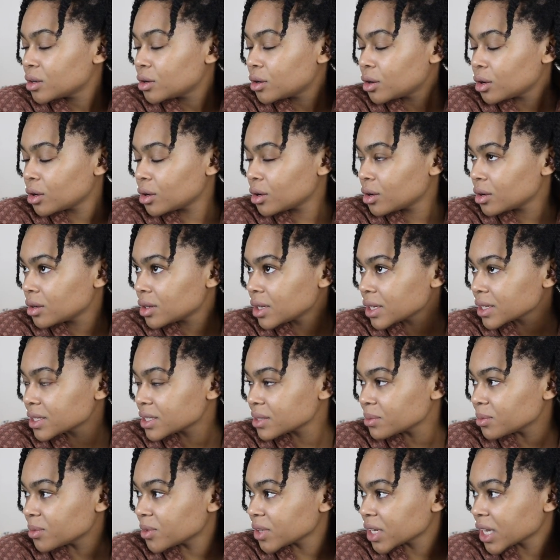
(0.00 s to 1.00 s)
Oh, like
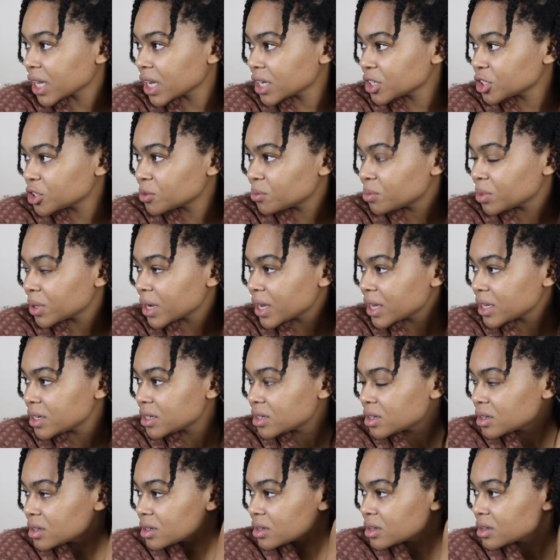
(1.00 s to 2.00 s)
some focaccia bread.